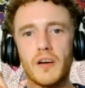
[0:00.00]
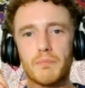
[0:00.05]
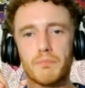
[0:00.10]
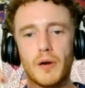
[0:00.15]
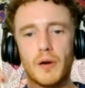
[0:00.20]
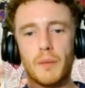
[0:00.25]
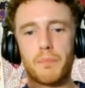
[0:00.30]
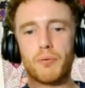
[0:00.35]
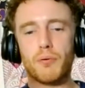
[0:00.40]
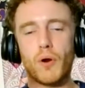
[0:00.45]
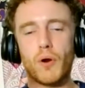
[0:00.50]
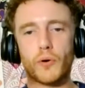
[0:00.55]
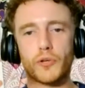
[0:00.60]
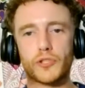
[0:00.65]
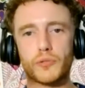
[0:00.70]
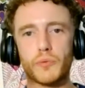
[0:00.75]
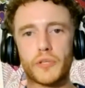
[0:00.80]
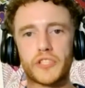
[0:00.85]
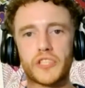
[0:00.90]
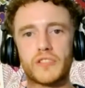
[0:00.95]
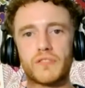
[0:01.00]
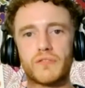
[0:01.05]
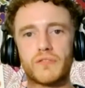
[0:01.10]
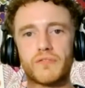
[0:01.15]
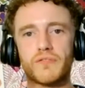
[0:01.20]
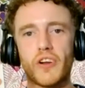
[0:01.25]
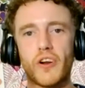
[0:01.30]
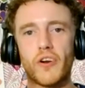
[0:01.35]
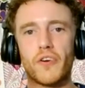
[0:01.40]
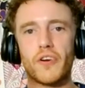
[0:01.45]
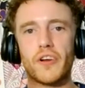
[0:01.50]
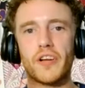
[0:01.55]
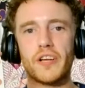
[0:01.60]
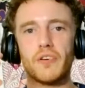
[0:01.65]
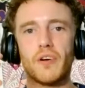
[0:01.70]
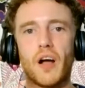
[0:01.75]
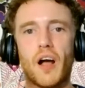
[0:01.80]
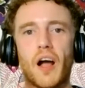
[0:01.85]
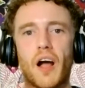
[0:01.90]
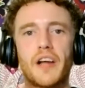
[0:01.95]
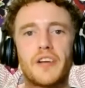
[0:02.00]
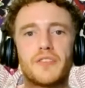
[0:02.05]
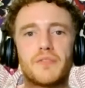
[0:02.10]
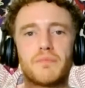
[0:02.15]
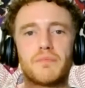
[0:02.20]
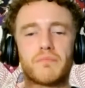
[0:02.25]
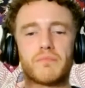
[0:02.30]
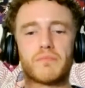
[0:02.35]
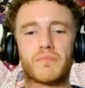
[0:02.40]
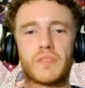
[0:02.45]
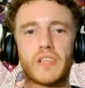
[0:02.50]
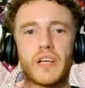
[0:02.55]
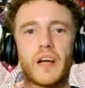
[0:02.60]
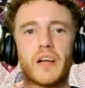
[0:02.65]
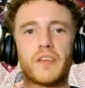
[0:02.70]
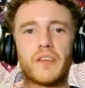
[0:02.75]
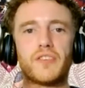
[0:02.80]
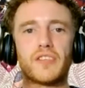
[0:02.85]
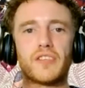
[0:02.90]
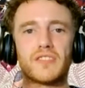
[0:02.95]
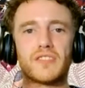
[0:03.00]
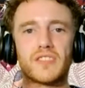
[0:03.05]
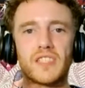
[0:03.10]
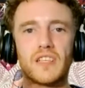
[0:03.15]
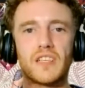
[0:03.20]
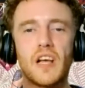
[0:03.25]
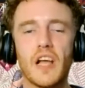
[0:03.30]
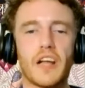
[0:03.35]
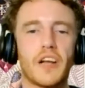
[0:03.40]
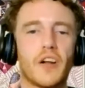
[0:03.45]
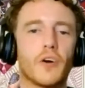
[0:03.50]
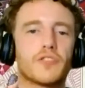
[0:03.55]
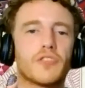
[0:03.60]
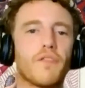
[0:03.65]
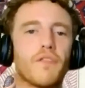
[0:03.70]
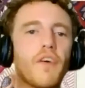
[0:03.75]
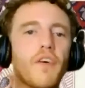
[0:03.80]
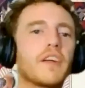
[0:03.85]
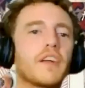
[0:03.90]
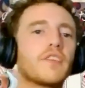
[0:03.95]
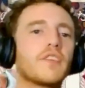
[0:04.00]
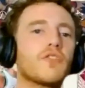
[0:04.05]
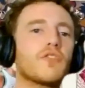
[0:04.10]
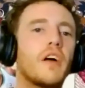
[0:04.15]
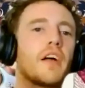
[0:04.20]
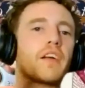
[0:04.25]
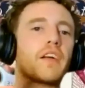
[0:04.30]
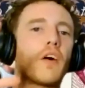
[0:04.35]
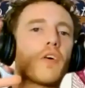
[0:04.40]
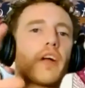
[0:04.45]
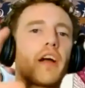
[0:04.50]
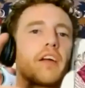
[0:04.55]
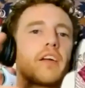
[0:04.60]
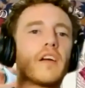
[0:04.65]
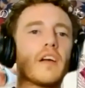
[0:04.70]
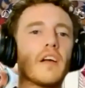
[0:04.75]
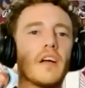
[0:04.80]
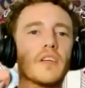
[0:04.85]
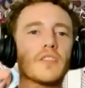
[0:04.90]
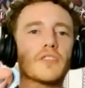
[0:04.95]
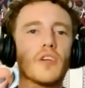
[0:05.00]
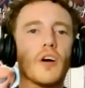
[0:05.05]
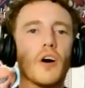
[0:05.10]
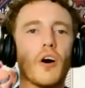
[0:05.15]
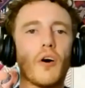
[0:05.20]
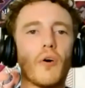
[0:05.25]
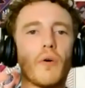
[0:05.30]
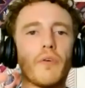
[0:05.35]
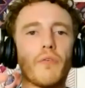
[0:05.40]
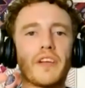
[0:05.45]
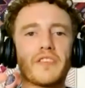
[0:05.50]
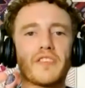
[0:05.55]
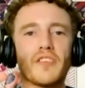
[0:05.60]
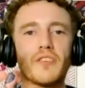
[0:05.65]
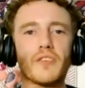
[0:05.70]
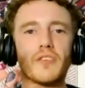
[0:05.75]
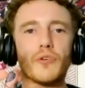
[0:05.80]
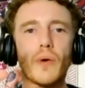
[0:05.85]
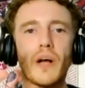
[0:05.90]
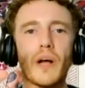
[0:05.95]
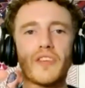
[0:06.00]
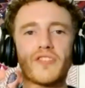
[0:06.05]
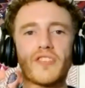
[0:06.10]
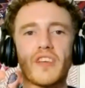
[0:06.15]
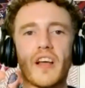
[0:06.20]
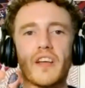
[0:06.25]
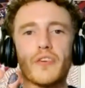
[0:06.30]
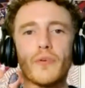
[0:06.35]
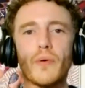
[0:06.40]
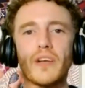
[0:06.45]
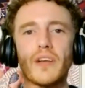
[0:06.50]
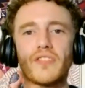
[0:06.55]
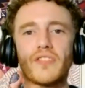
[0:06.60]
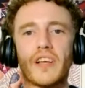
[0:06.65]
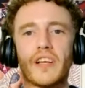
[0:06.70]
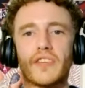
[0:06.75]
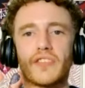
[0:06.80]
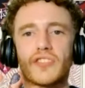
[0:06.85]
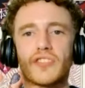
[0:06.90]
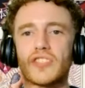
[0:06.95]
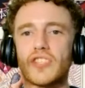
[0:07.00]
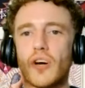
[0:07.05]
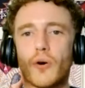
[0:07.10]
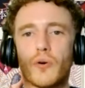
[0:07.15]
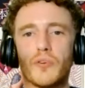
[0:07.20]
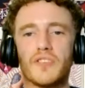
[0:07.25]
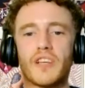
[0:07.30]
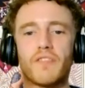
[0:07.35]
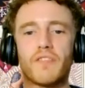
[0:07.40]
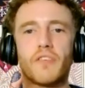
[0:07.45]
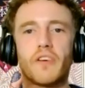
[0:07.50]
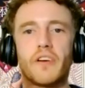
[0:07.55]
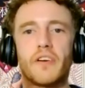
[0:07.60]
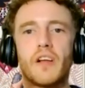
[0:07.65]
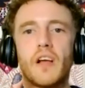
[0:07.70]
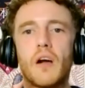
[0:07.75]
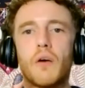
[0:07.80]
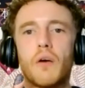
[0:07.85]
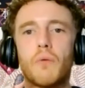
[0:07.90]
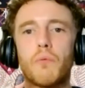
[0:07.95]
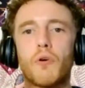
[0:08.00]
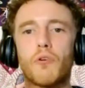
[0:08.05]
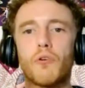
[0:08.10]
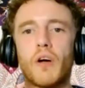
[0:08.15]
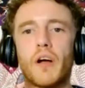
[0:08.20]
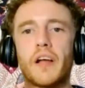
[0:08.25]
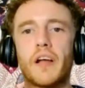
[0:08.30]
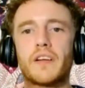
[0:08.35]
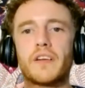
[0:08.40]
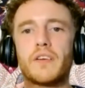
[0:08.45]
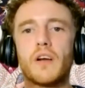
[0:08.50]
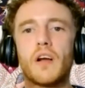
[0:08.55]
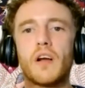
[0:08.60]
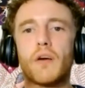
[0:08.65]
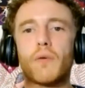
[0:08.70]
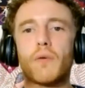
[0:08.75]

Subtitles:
approach, which is very it doesn't seem, it's so funny because like, okay, so like the USA is so different. We're like,